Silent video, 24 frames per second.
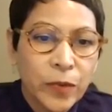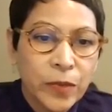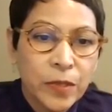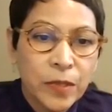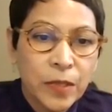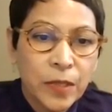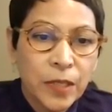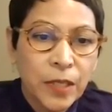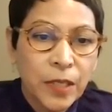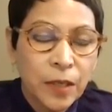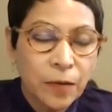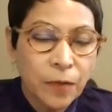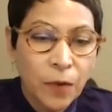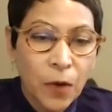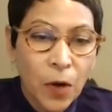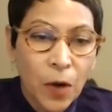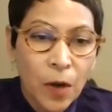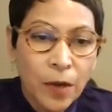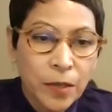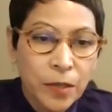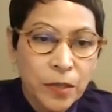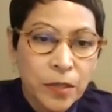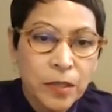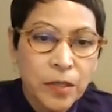the City of
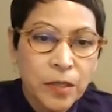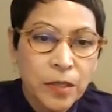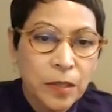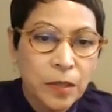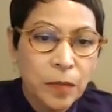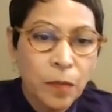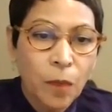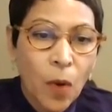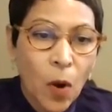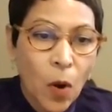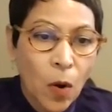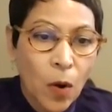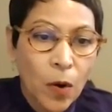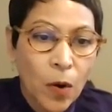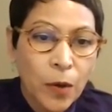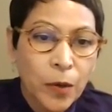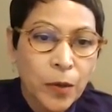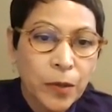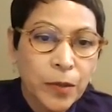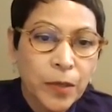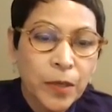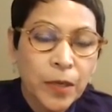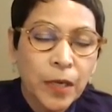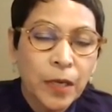Austin
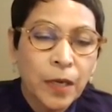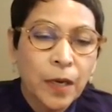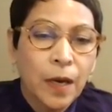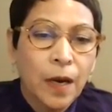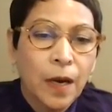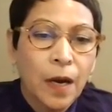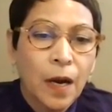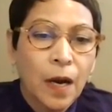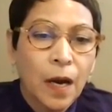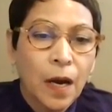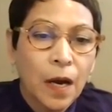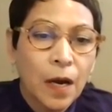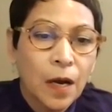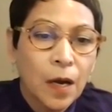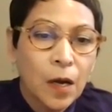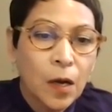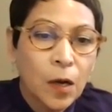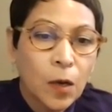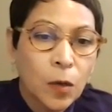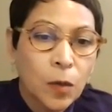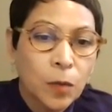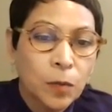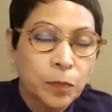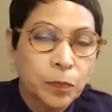PARD
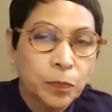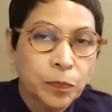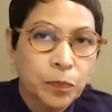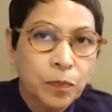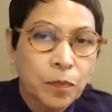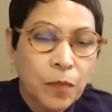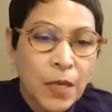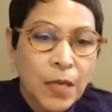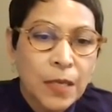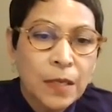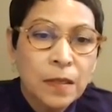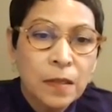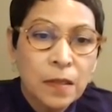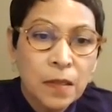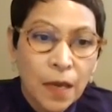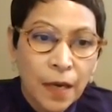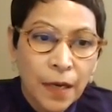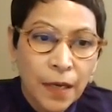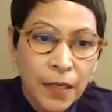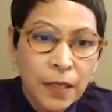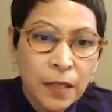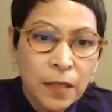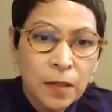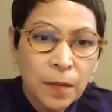um,
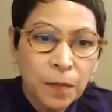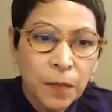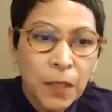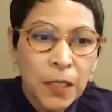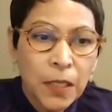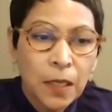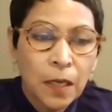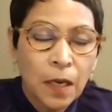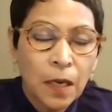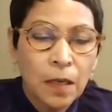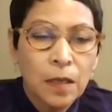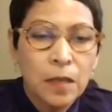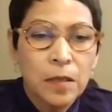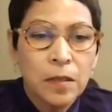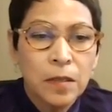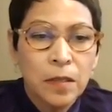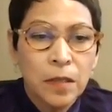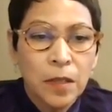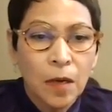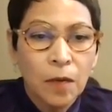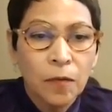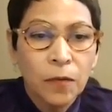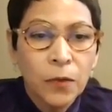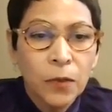site because
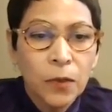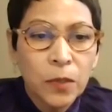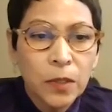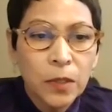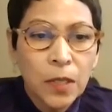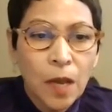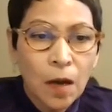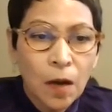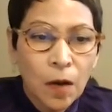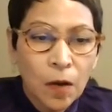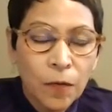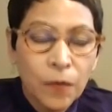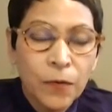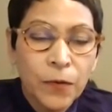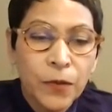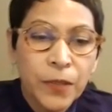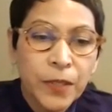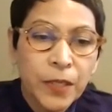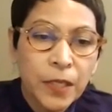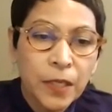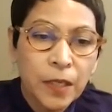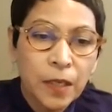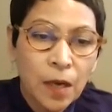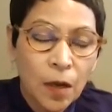several of
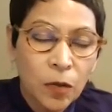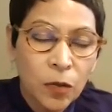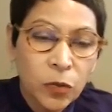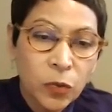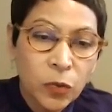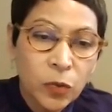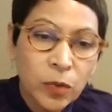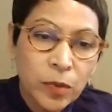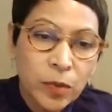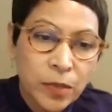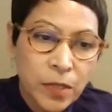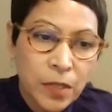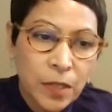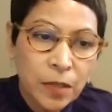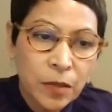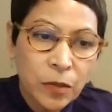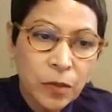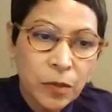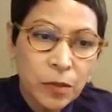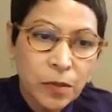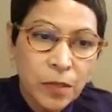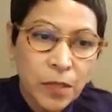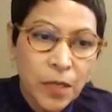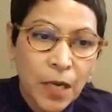the cultural
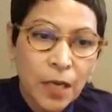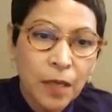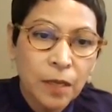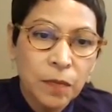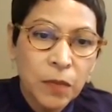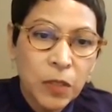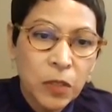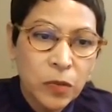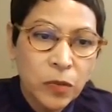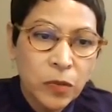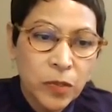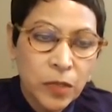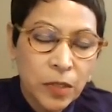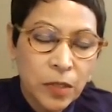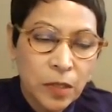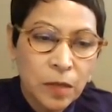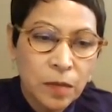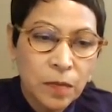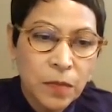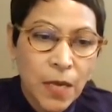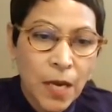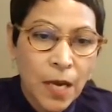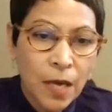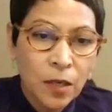centers and
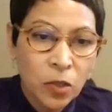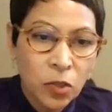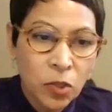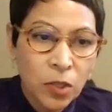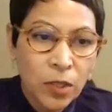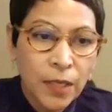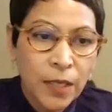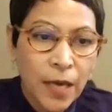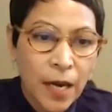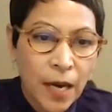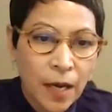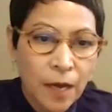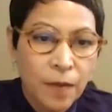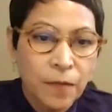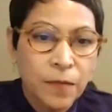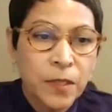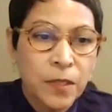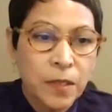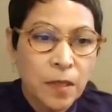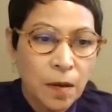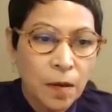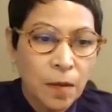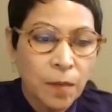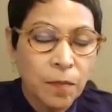museums actually have
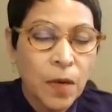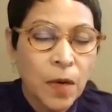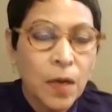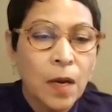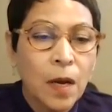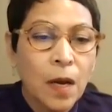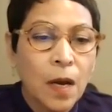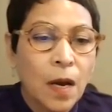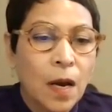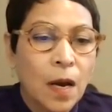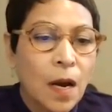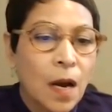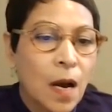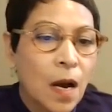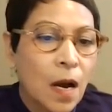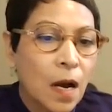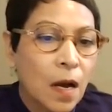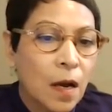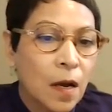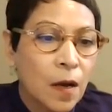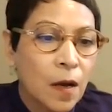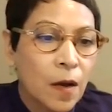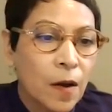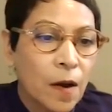some
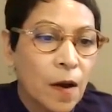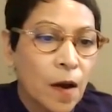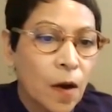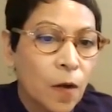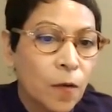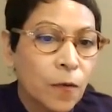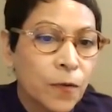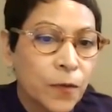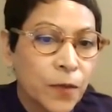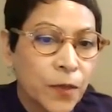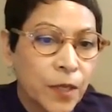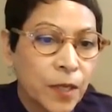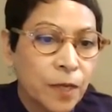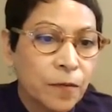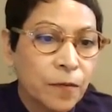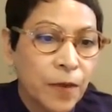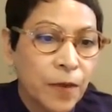uh, of the